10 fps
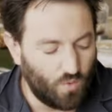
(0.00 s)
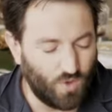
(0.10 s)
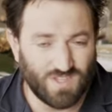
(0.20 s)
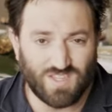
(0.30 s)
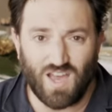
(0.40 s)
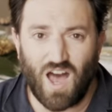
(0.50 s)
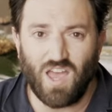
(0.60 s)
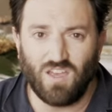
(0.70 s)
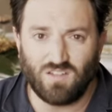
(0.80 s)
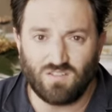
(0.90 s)
When
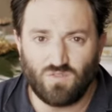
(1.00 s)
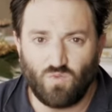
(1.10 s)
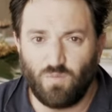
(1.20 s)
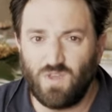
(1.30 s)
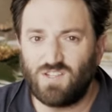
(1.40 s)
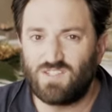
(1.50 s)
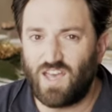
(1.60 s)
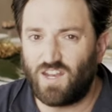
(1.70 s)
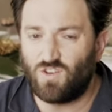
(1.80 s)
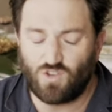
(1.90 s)
Zion will be
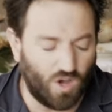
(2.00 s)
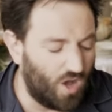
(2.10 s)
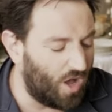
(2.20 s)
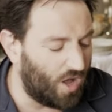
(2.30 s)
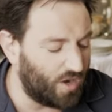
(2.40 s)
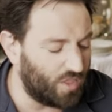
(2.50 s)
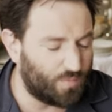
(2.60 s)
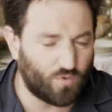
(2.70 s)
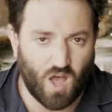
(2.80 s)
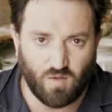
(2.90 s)
dead and gone,
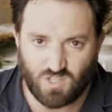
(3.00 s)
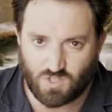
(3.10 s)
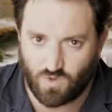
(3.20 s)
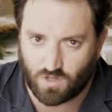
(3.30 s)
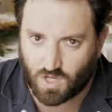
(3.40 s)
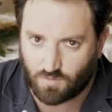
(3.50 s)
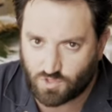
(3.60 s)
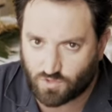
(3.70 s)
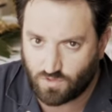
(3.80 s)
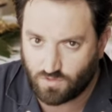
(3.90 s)
the promise will
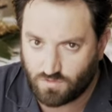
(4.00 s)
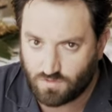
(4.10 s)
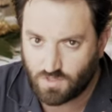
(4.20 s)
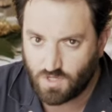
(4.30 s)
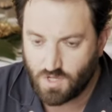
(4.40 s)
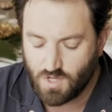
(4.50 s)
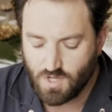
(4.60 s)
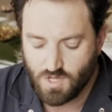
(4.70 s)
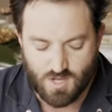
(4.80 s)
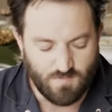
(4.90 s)
come true.
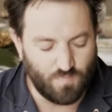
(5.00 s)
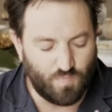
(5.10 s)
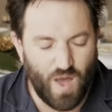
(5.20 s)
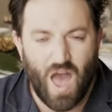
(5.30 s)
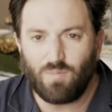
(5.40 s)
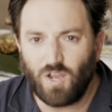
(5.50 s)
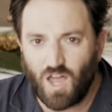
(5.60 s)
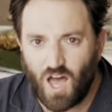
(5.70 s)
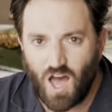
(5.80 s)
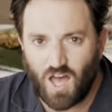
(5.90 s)

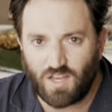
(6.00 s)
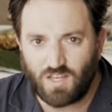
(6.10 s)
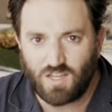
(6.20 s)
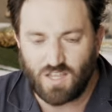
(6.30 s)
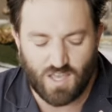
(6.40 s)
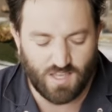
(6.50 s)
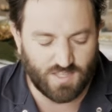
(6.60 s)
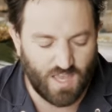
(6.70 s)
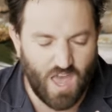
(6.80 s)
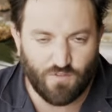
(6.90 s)
Babylon
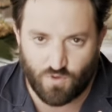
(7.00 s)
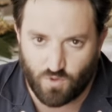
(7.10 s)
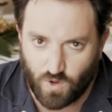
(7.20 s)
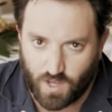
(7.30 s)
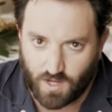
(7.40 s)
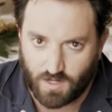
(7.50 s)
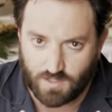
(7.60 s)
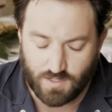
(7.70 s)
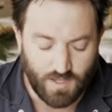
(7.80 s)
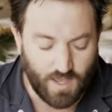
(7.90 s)
is everywhere,
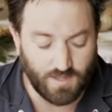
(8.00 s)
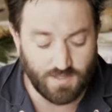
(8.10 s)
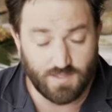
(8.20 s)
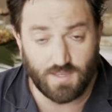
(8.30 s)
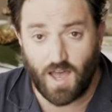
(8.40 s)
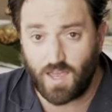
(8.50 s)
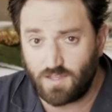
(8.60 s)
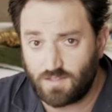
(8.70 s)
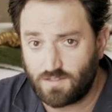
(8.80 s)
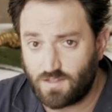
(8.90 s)
and
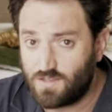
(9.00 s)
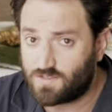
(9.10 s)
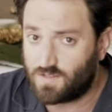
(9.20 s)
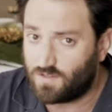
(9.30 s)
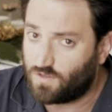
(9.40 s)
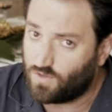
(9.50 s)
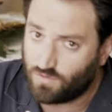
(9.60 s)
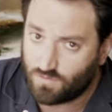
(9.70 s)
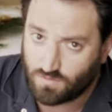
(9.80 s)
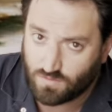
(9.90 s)
Zion is in
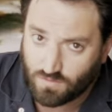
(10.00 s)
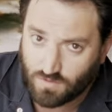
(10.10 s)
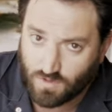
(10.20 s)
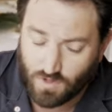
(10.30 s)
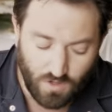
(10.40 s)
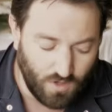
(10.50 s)
you.